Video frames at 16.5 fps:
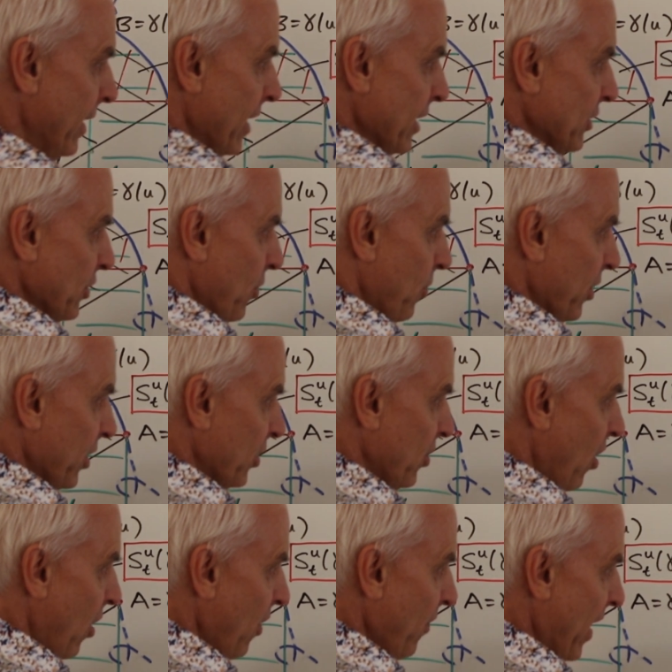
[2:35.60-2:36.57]
So we're going to
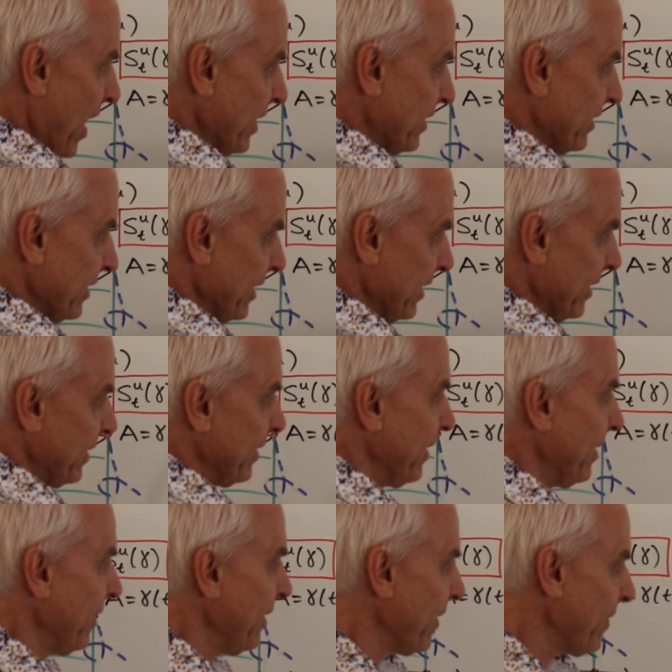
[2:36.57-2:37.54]
call
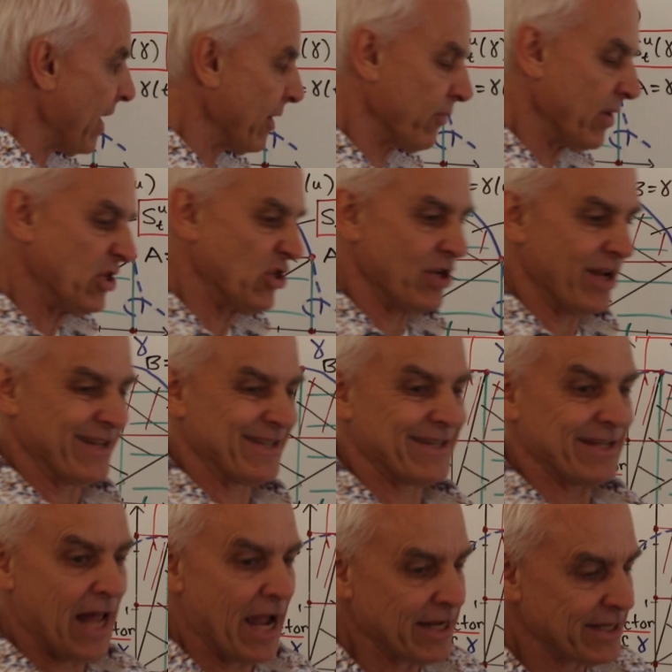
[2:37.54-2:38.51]
that region a
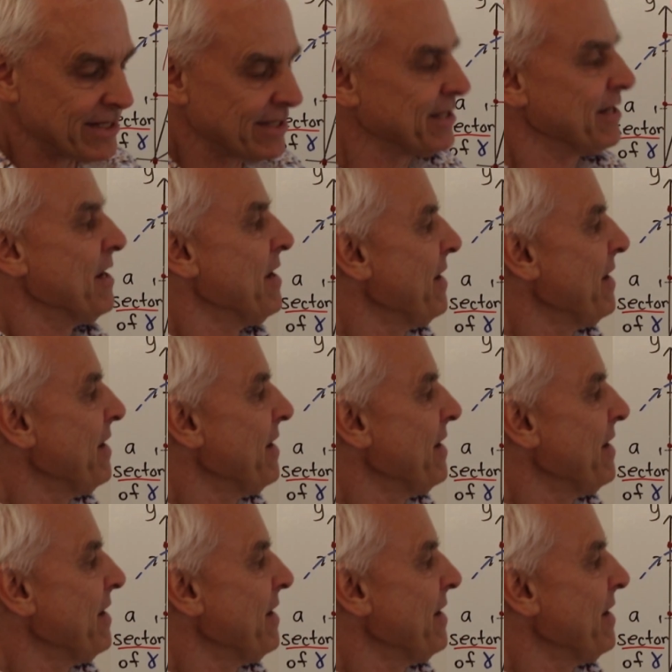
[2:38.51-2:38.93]
slice,